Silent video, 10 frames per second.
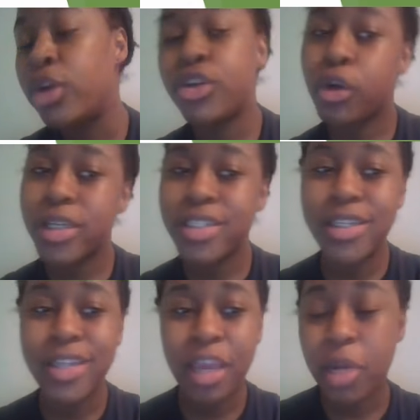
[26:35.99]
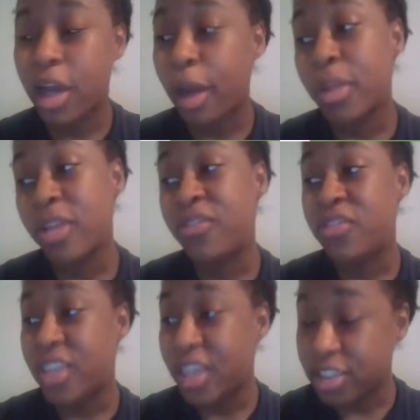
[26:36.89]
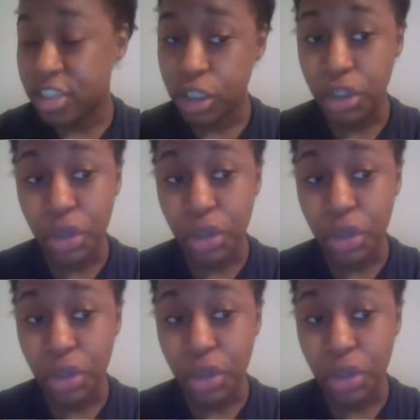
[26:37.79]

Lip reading: You're going to name a couple of things that